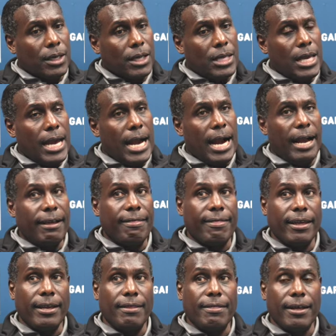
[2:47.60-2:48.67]
Yeah, I
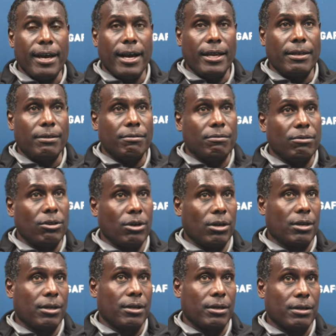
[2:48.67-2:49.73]
think that,
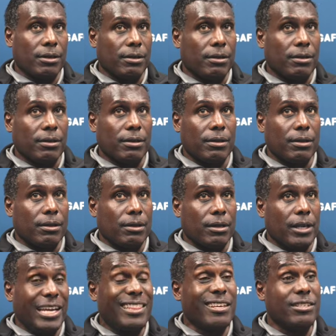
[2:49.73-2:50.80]
look,
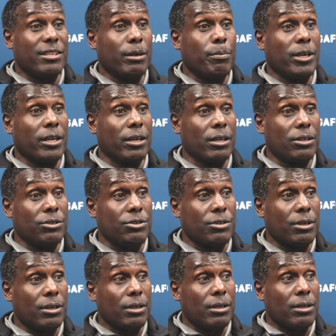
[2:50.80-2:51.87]
Ethan's here because
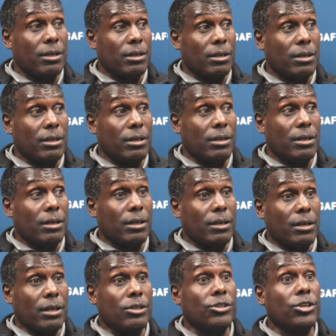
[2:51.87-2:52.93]

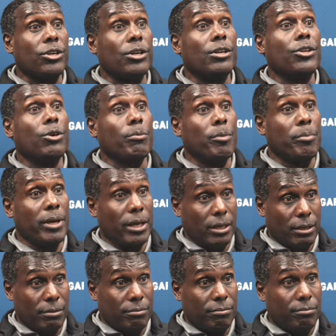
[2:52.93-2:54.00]
he's a good human being.
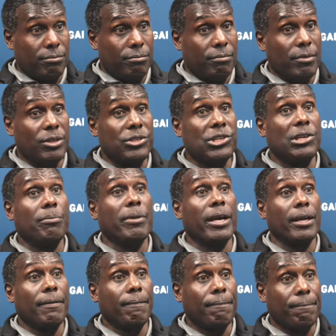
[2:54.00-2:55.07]
He's a good man.